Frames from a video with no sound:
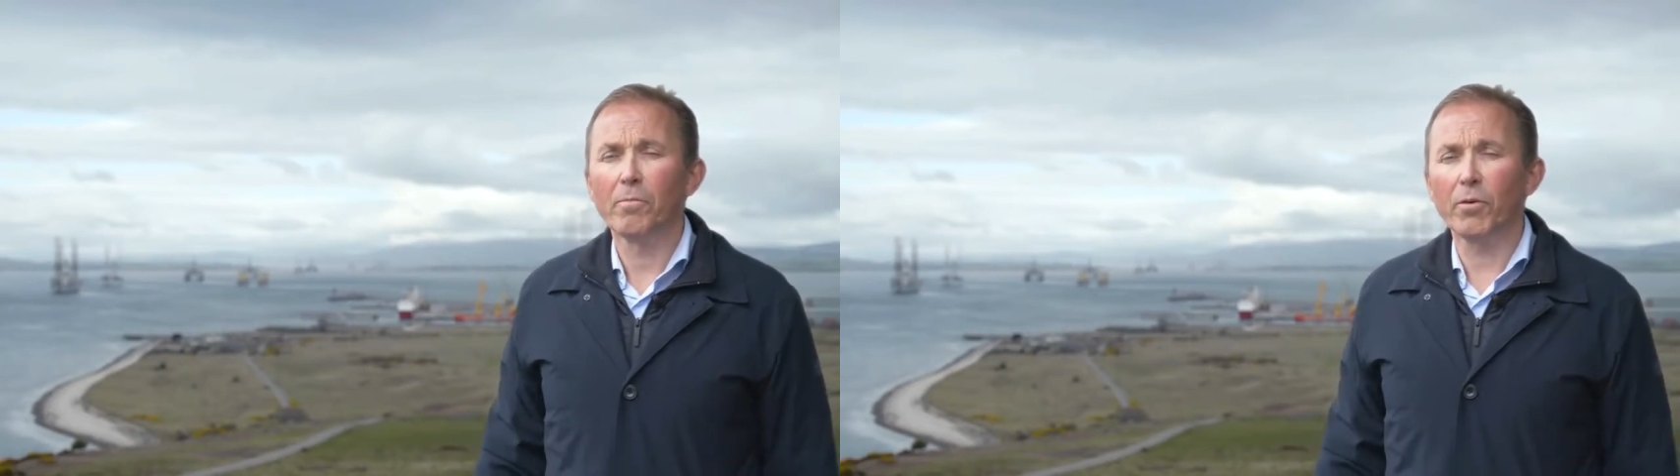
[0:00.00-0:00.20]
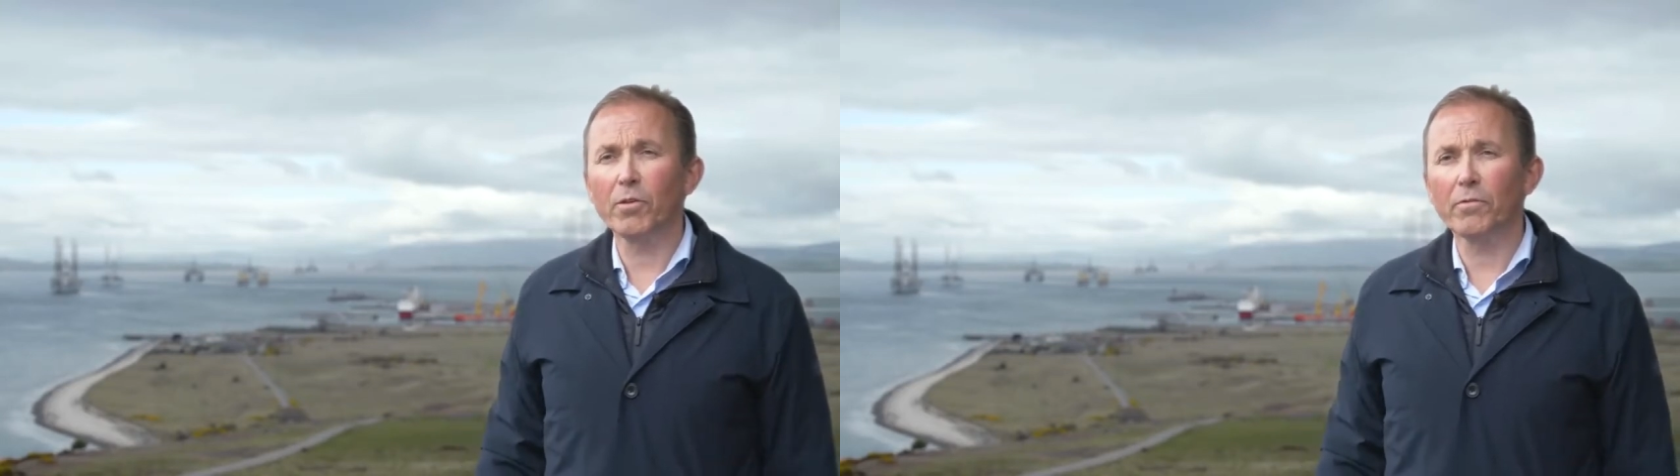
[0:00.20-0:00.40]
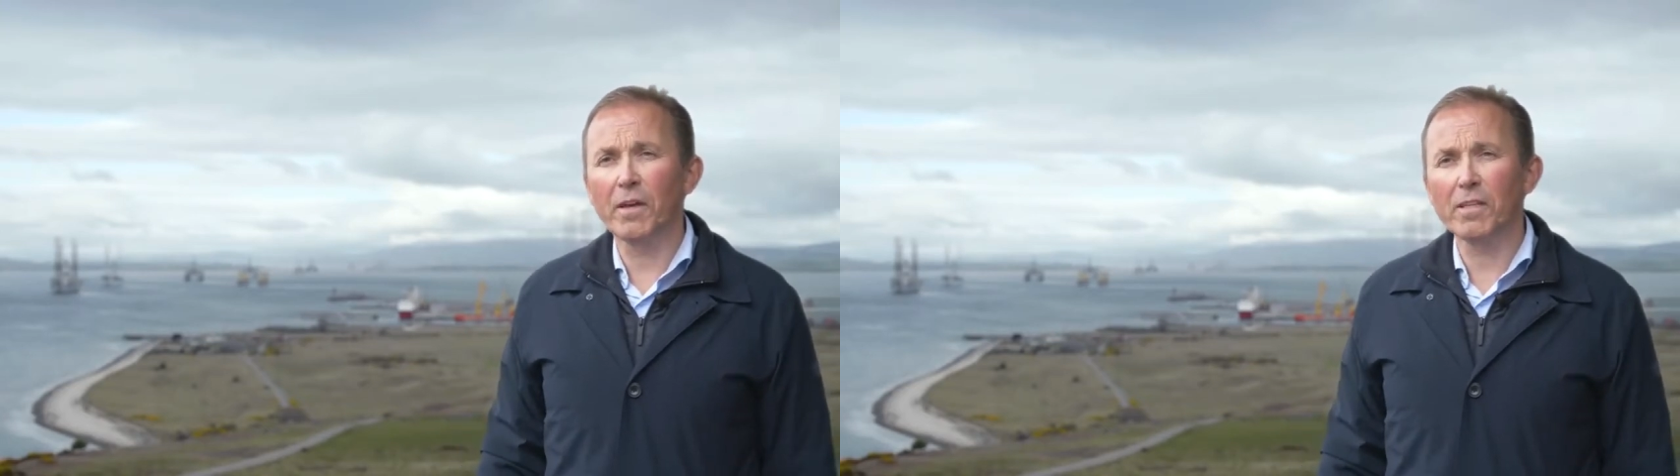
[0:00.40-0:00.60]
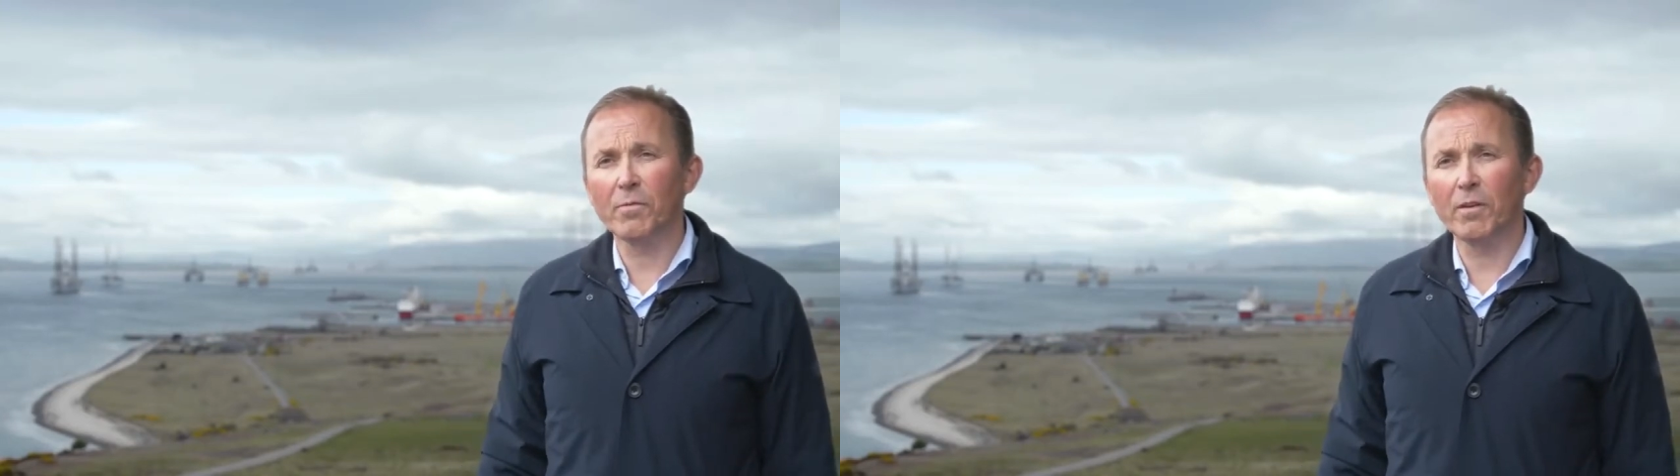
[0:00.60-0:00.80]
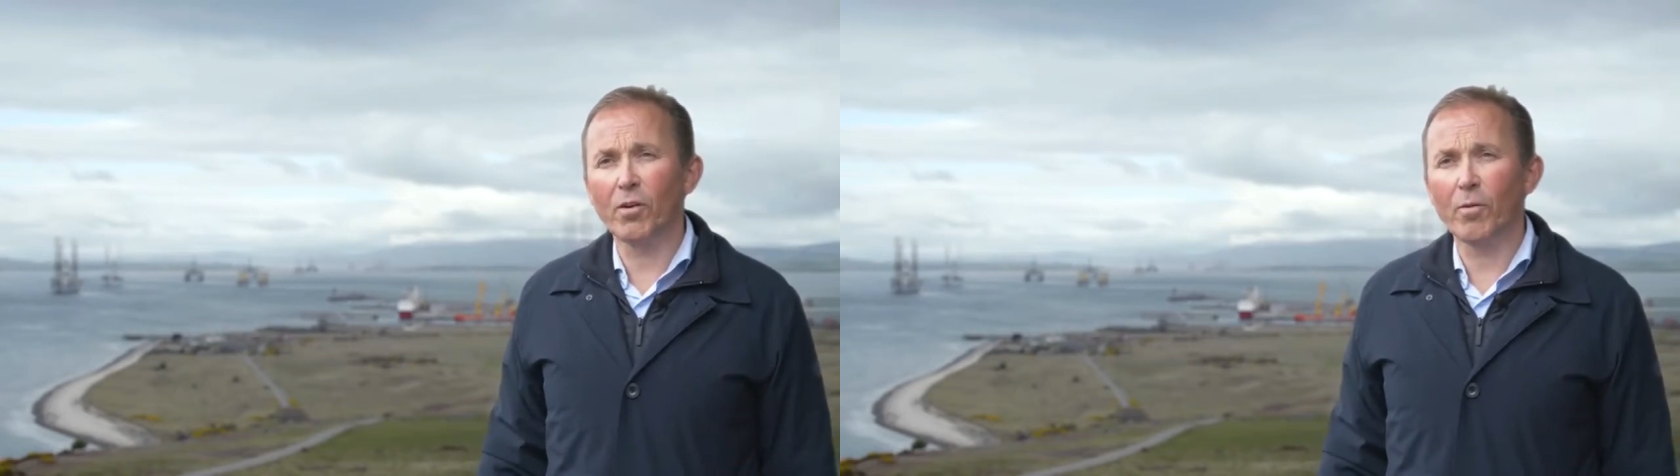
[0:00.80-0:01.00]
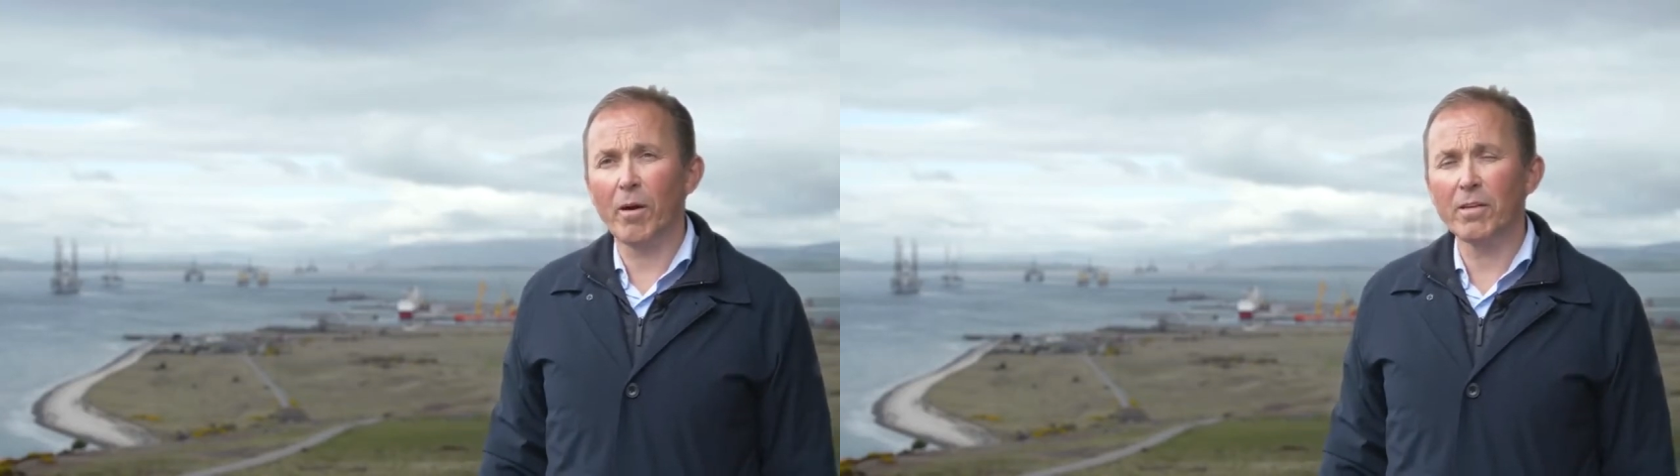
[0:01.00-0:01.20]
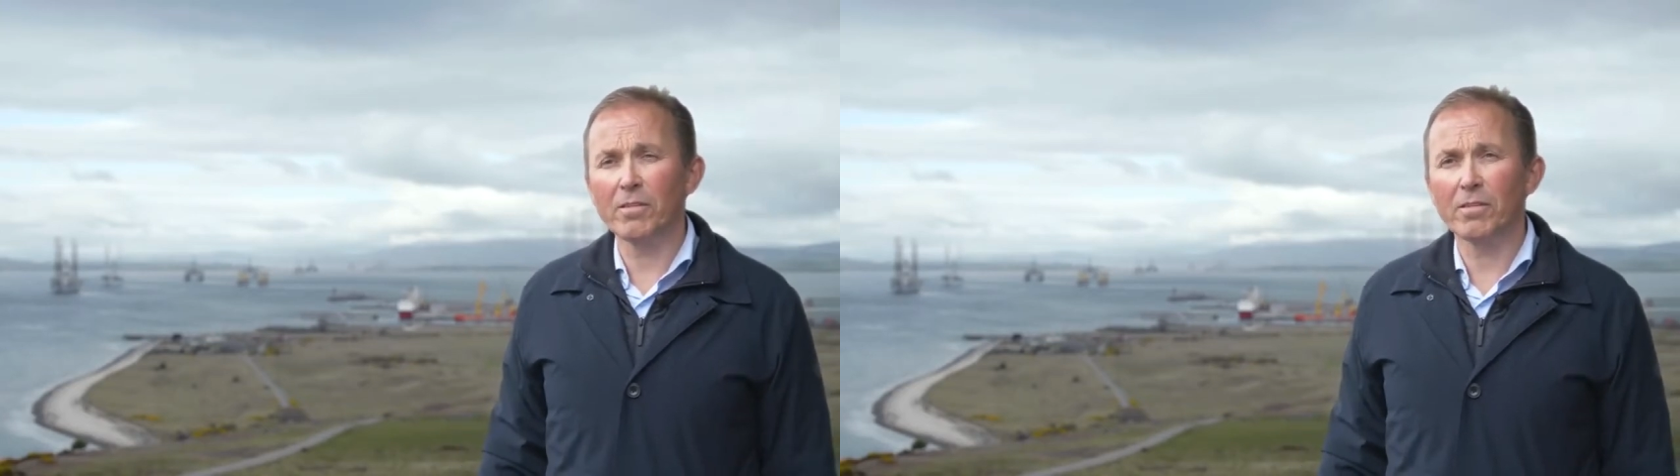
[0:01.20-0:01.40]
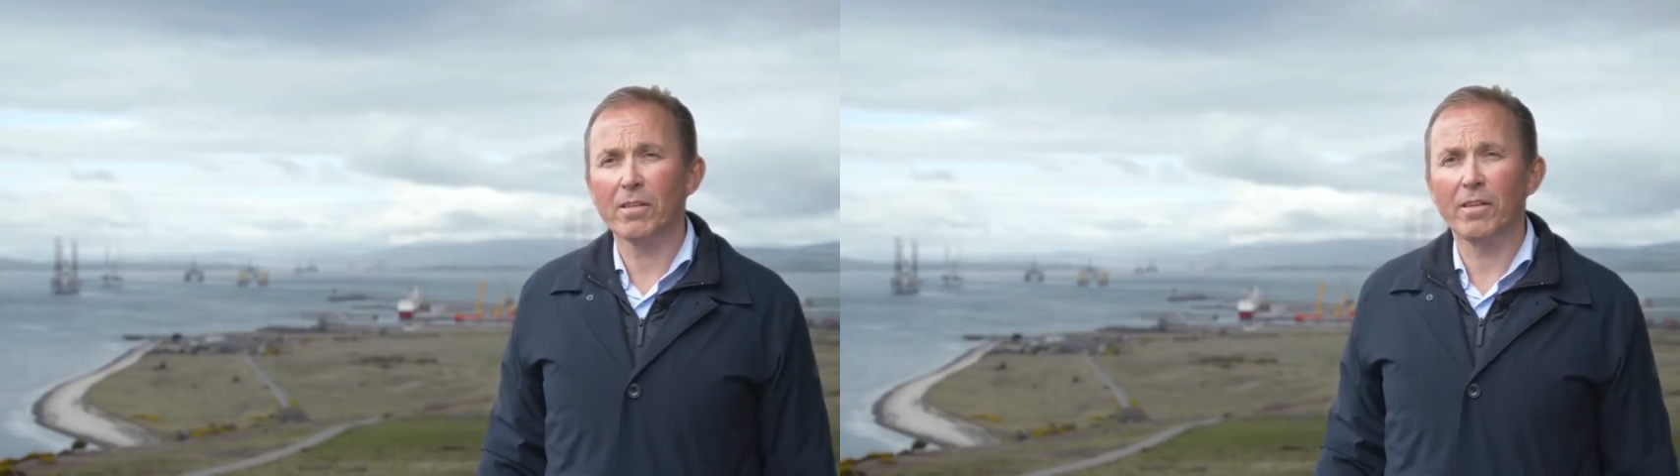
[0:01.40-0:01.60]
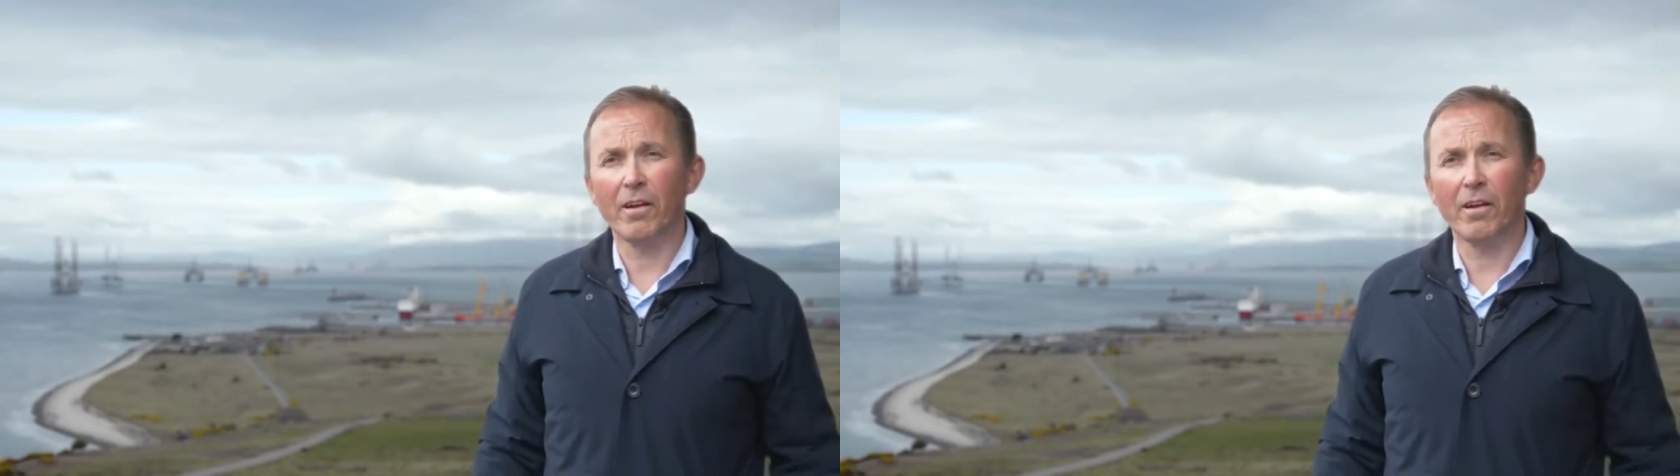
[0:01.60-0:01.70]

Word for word: bottom-fixed wind turbines,